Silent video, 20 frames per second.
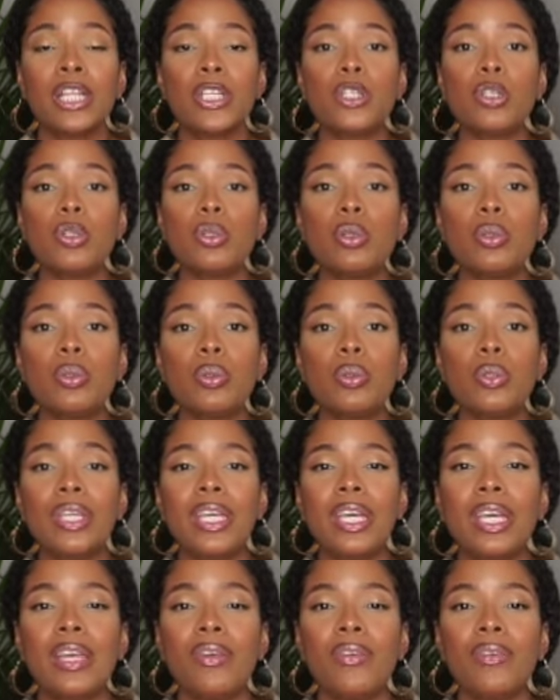to
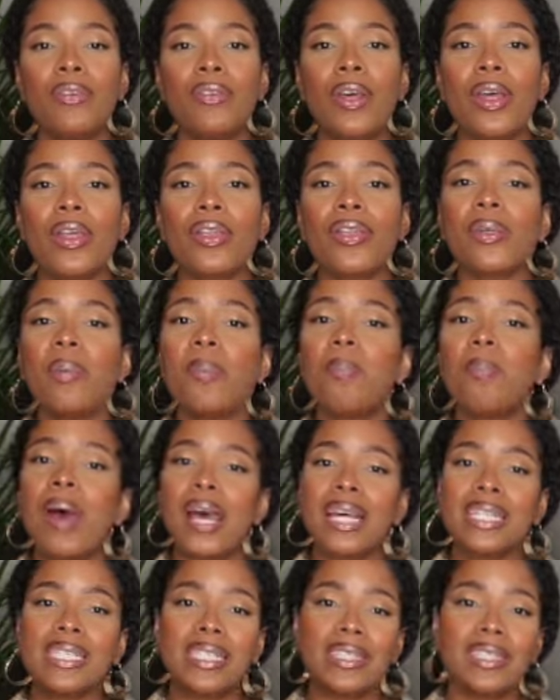give the
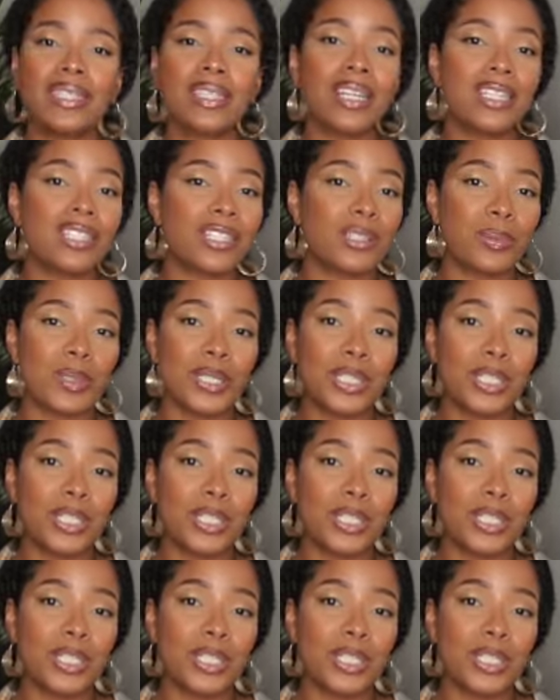best customer